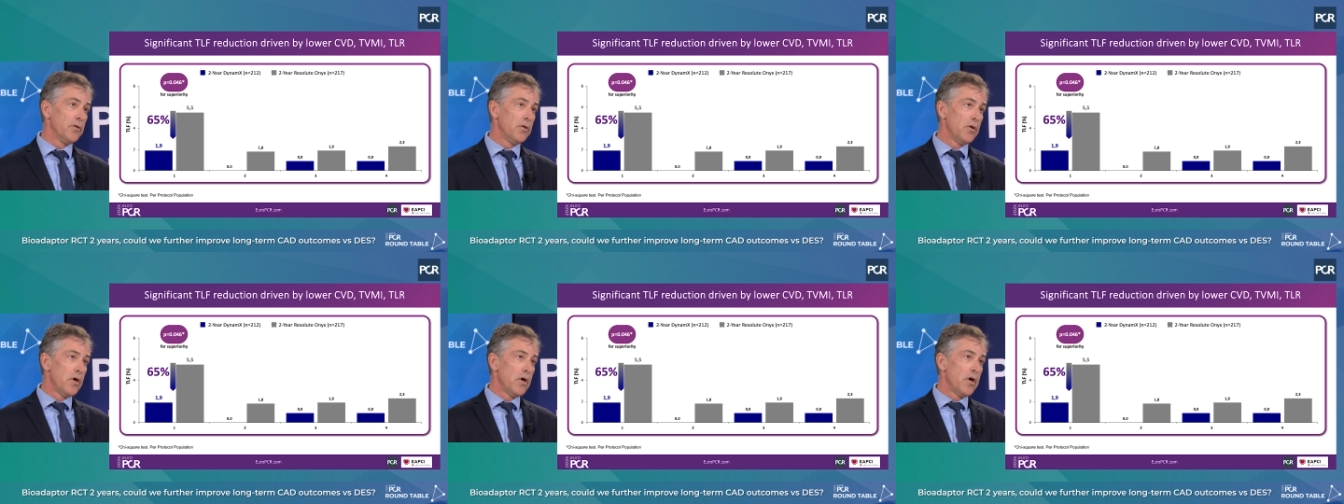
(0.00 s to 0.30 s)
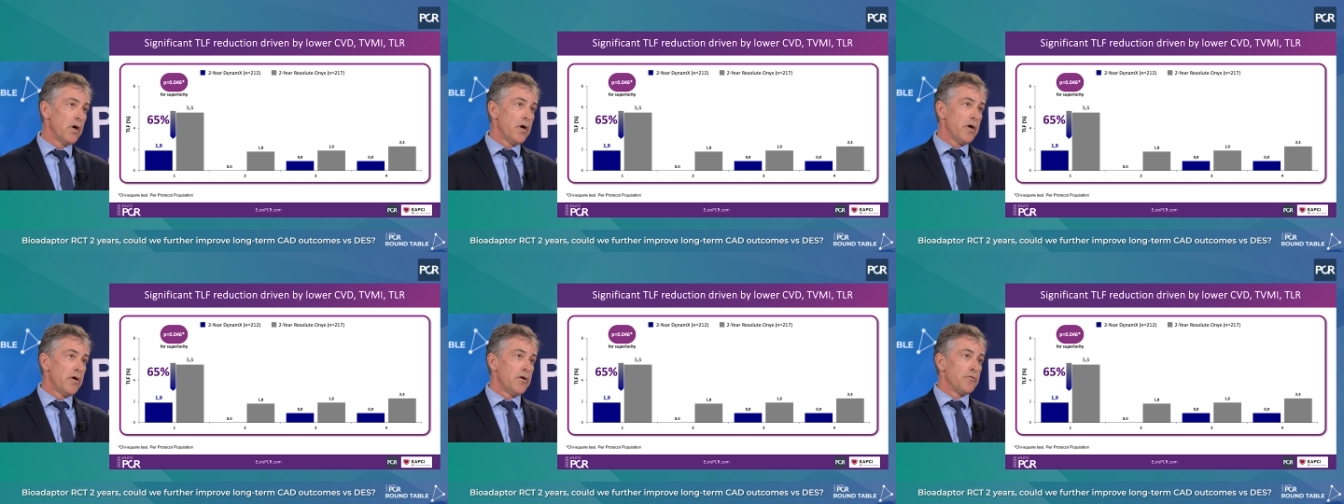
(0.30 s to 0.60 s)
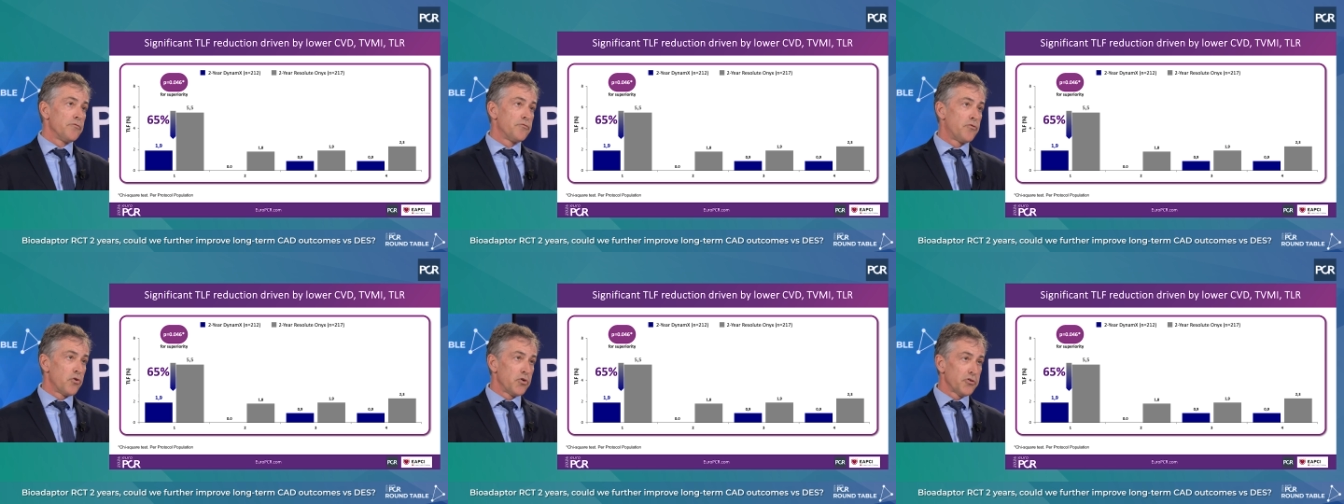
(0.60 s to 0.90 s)
Hmm
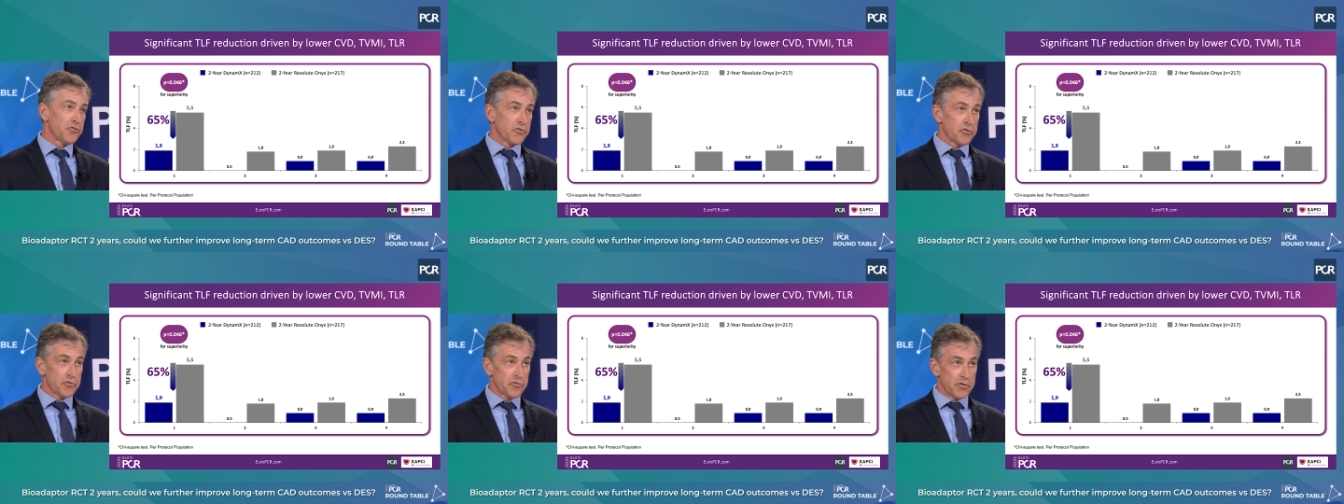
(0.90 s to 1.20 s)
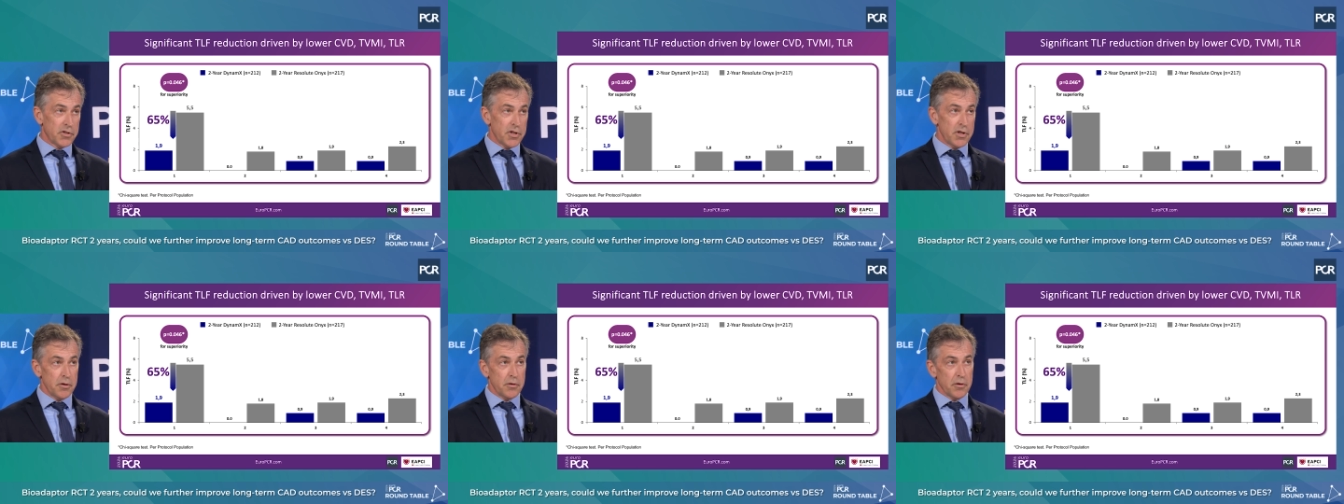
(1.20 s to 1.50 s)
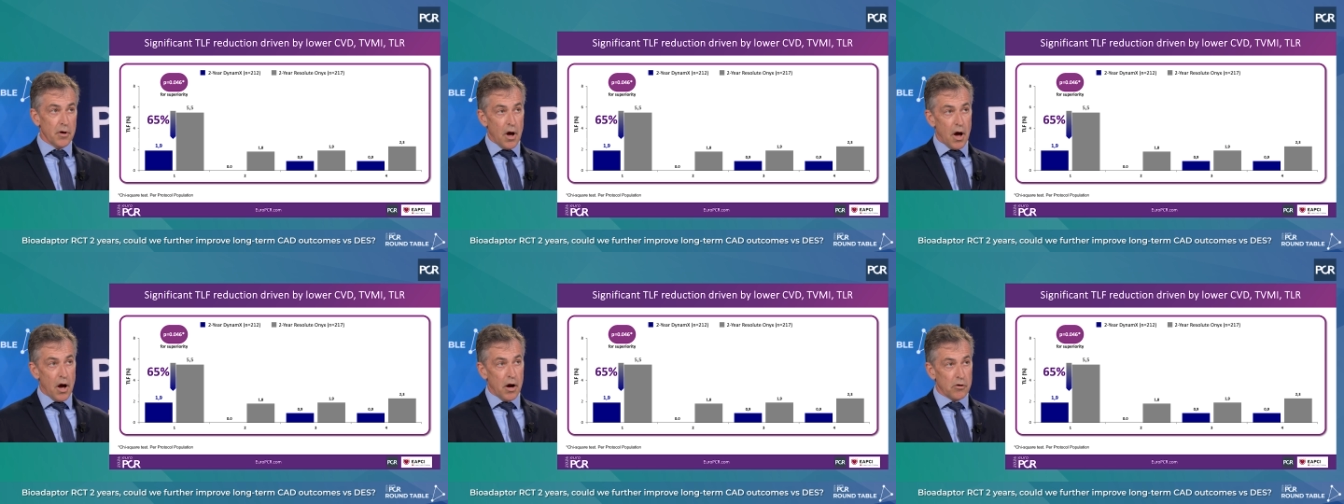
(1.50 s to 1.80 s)
versus the
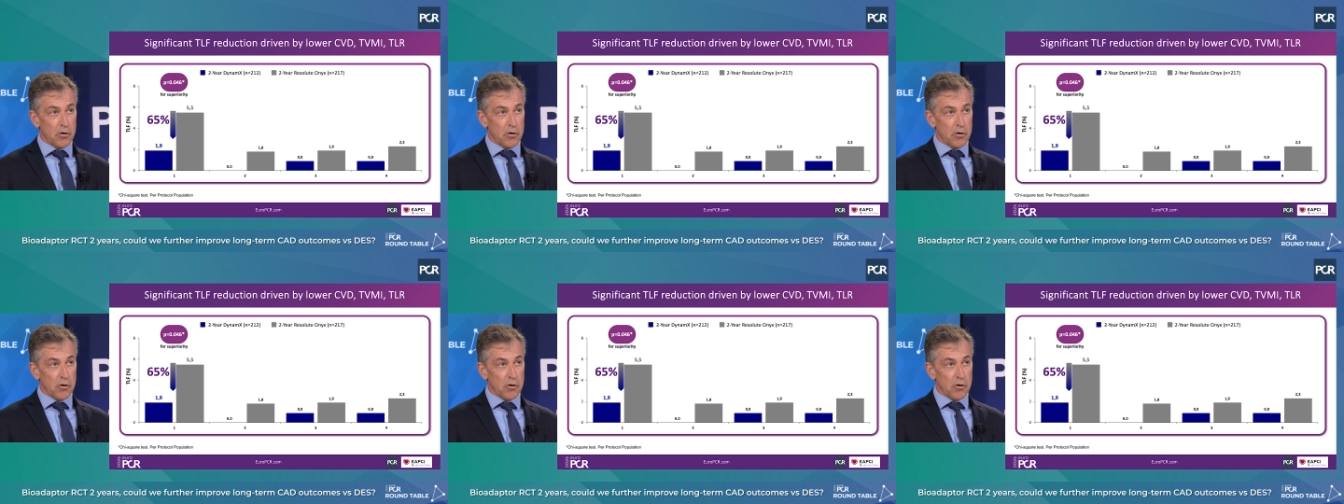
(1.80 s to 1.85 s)
uh,